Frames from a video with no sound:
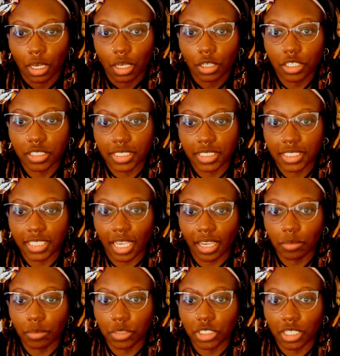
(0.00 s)
is the
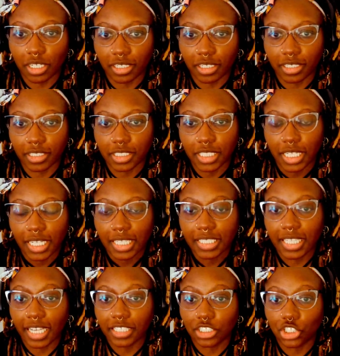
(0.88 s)
same judge
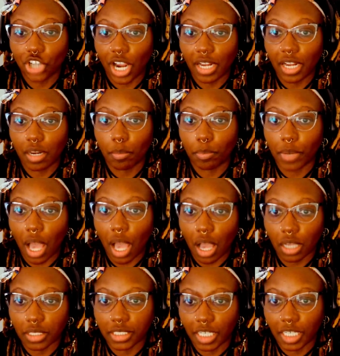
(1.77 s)
that's trying to
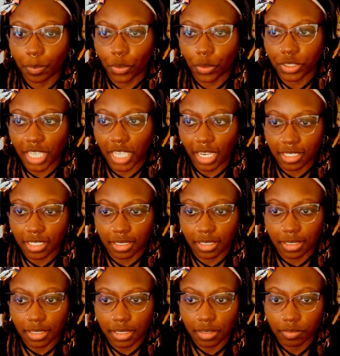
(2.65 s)
block deportations.